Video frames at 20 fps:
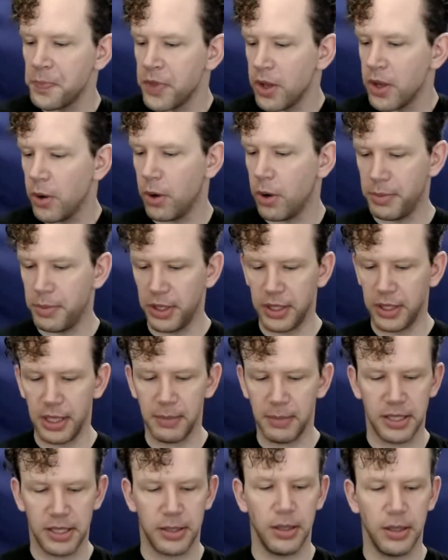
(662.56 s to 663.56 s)
or building
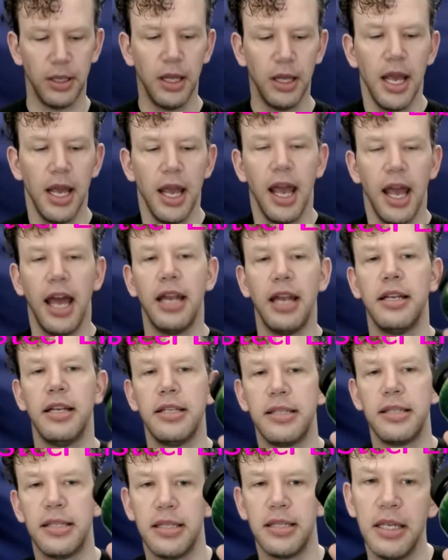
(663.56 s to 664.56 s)
muscle, and it is
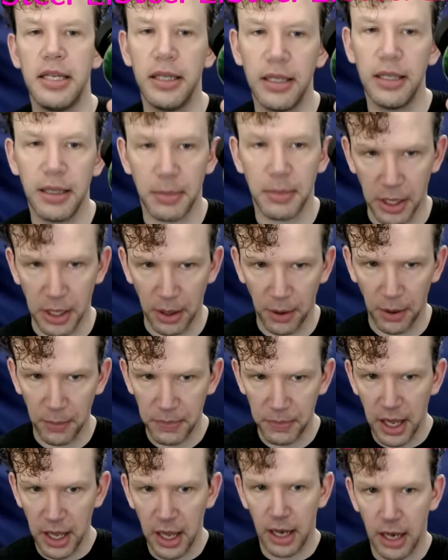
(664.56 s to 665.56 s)
Steel Libido.
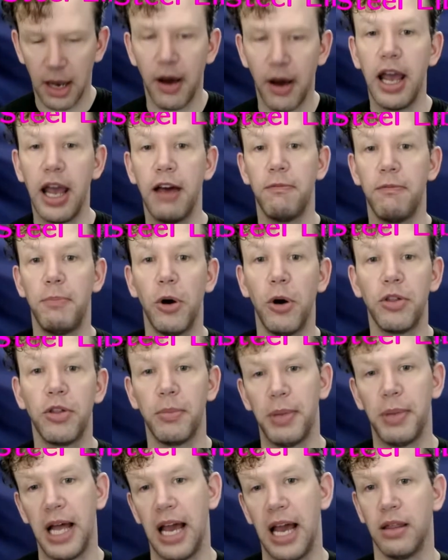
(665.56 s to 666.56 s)
Now I have both the
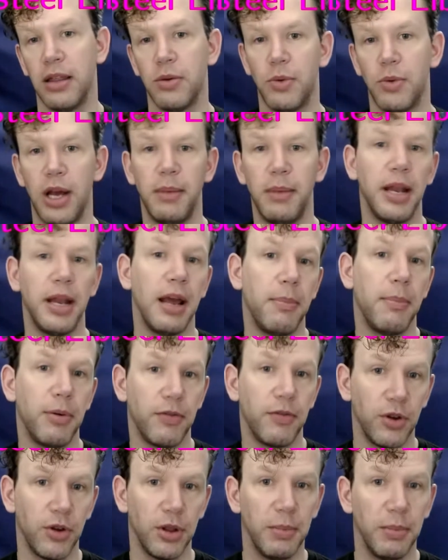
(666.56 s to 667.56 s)
black and the red, but I
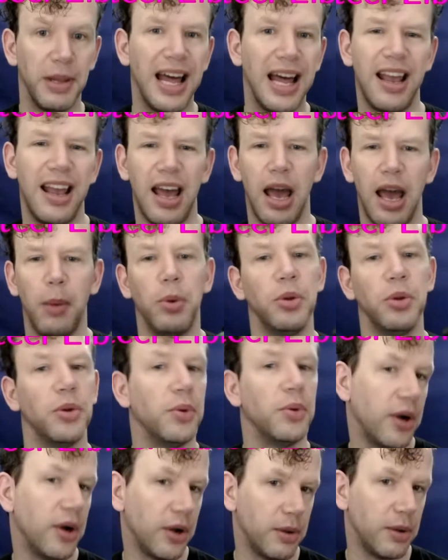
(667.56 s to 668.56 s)
prefer the black. I will no
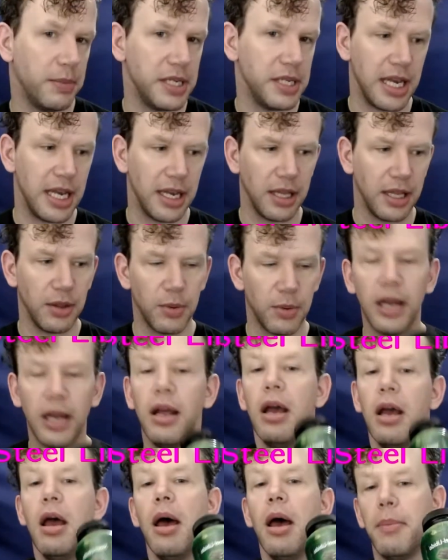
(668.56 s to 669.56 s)
longer be taking the red,
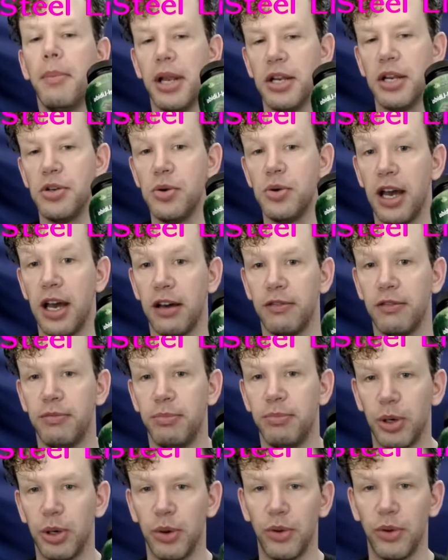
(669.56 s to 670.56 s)
but I do have
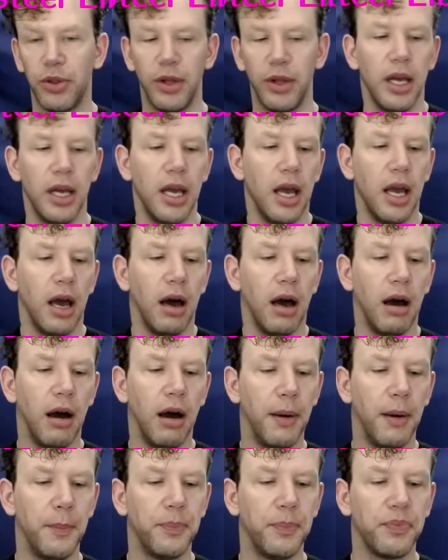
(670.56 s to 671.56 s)
both.
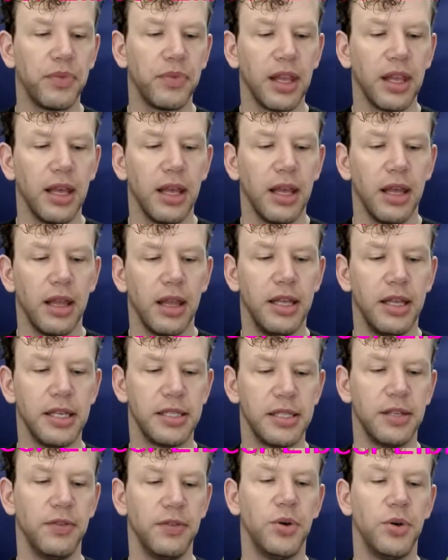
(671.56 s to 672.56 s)
This
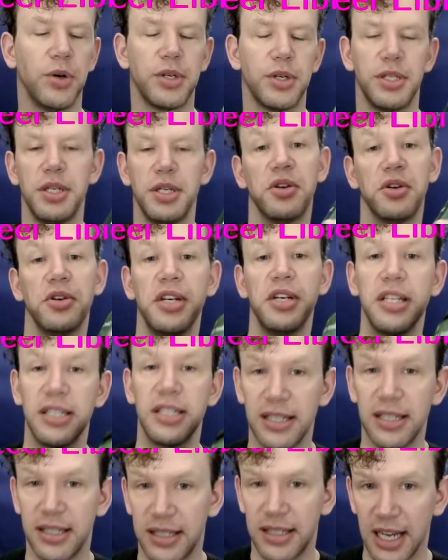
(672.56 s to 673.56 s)
of course
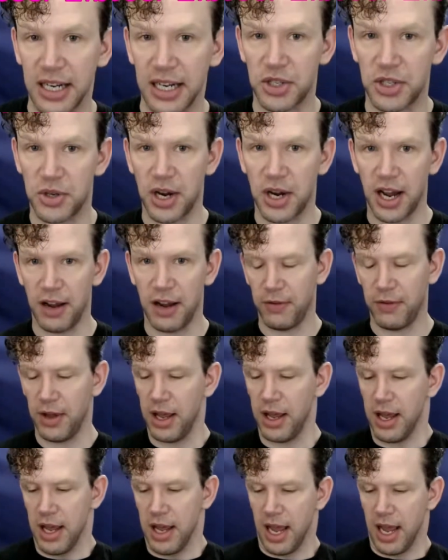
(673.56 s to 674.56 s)
increases sex drive
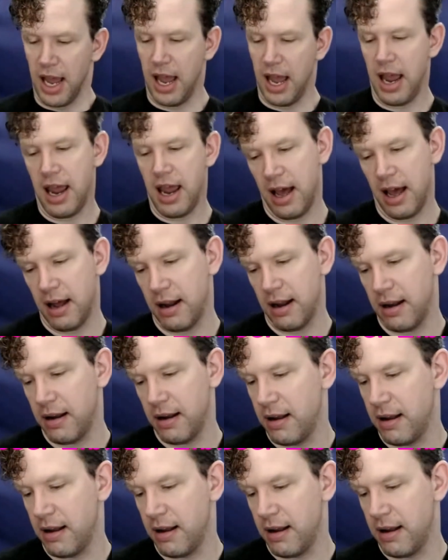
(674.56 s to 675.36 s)
and